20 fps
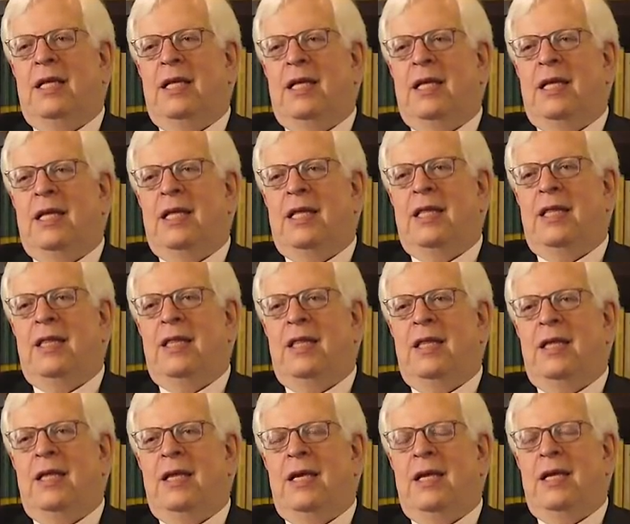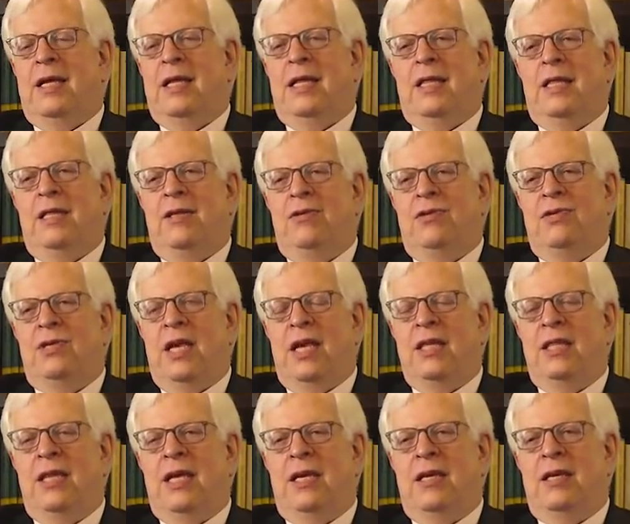To say
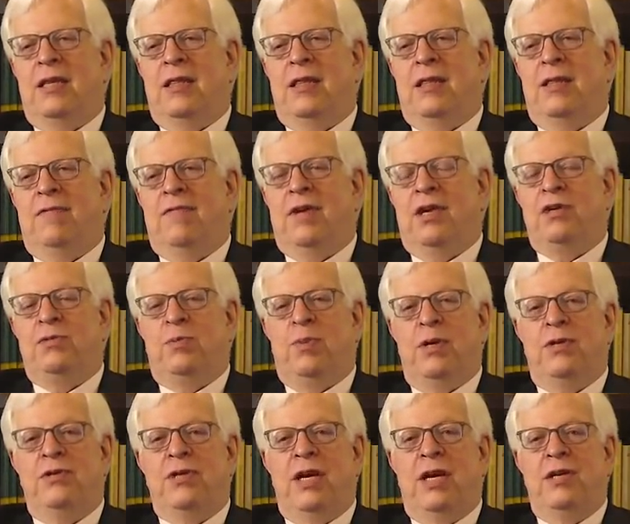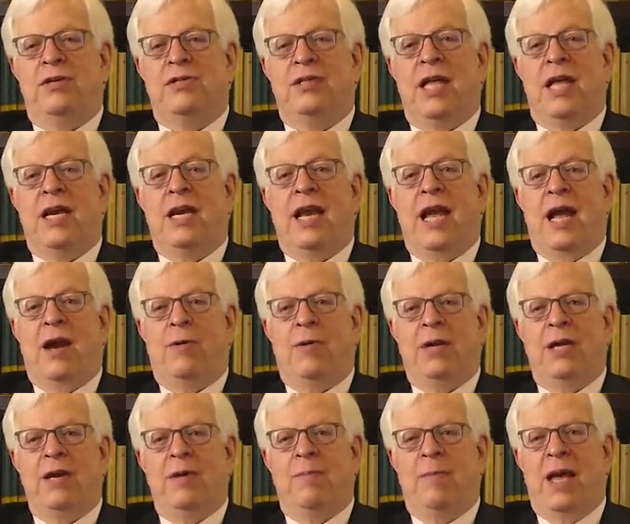that the vice president is not an
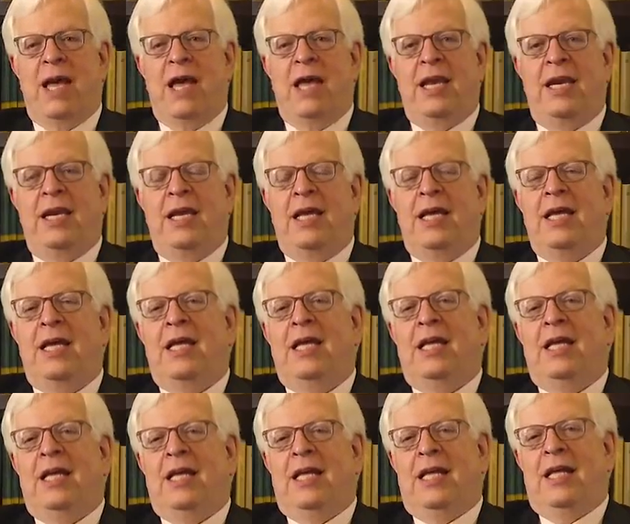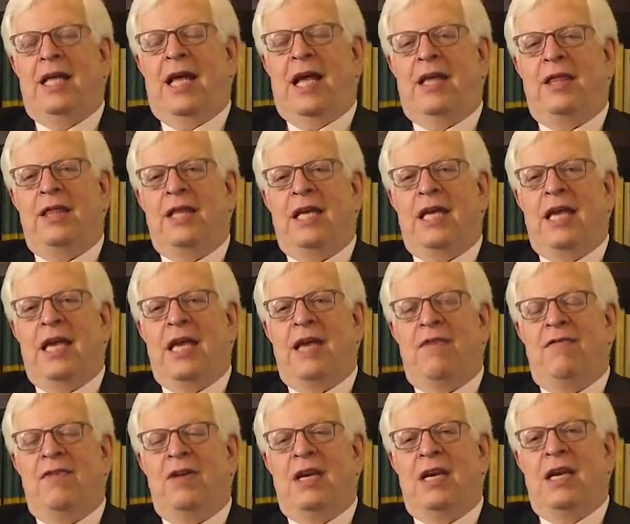arrogant man, I think
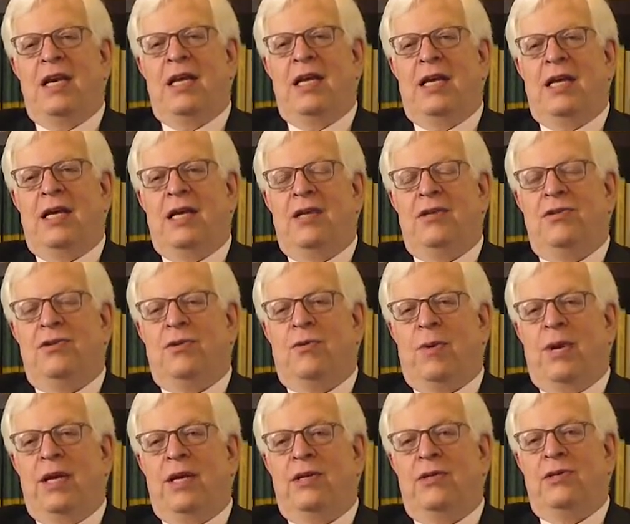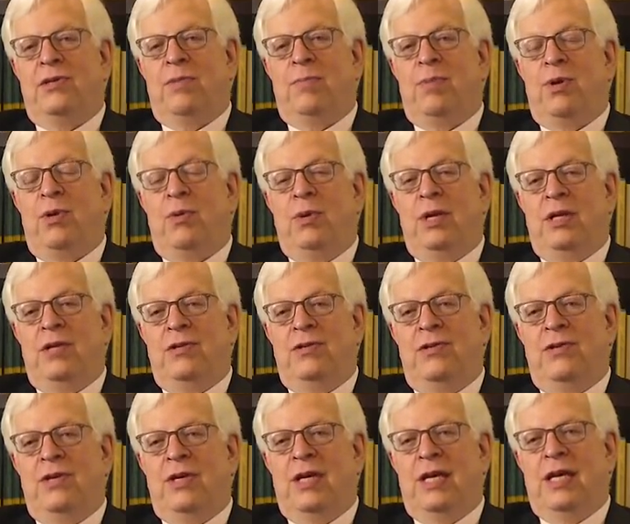even his greatest opponents
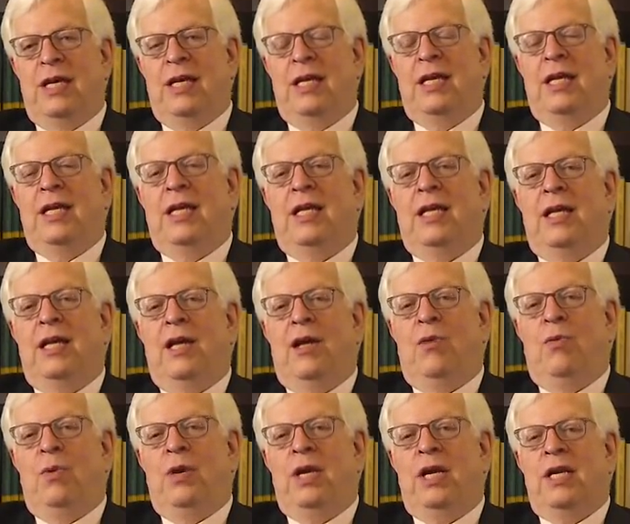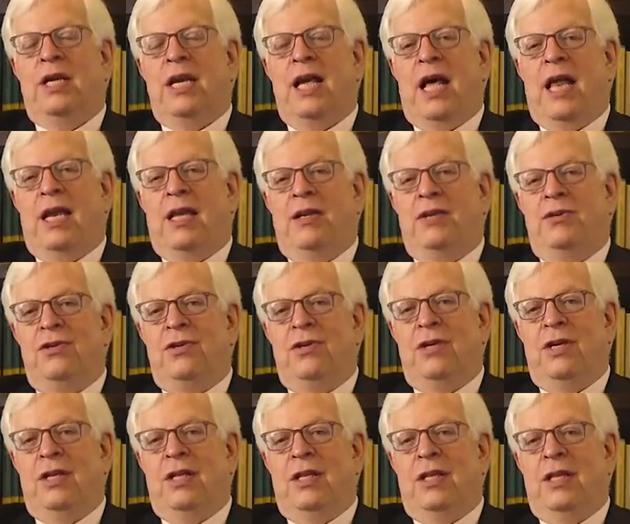would acknowledge
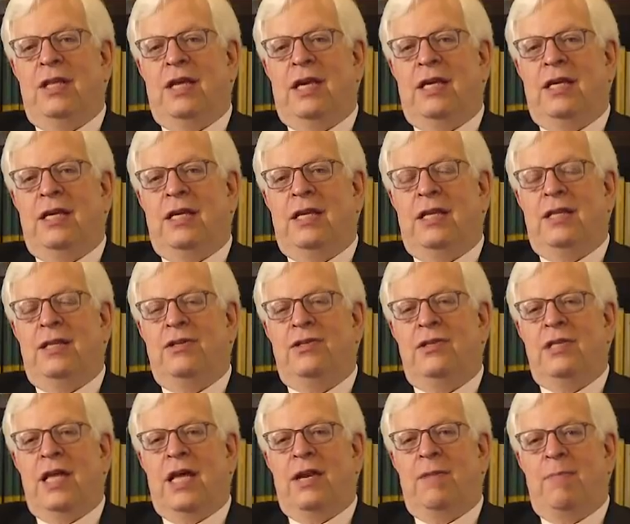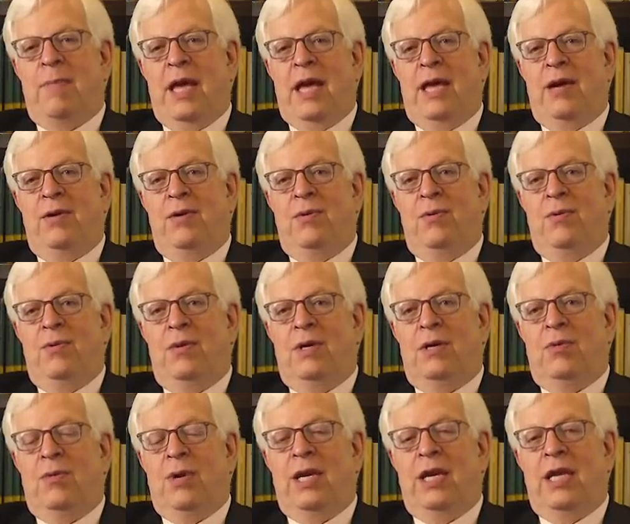that this is not a man who
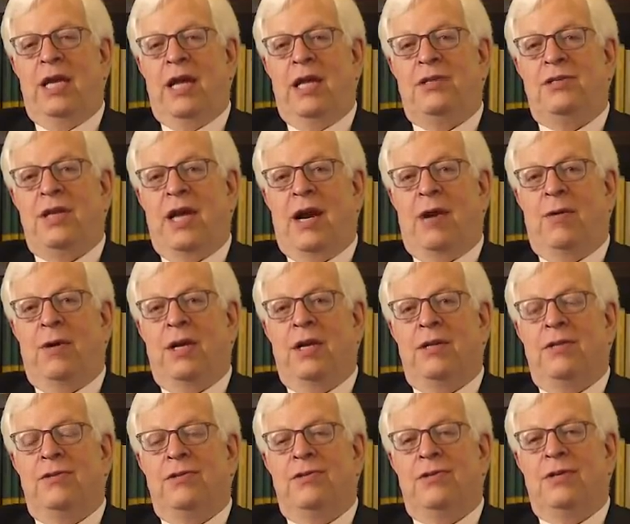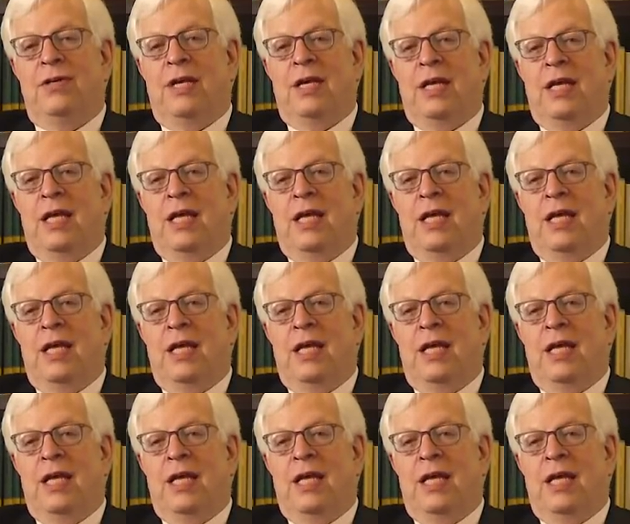radiates arrogance.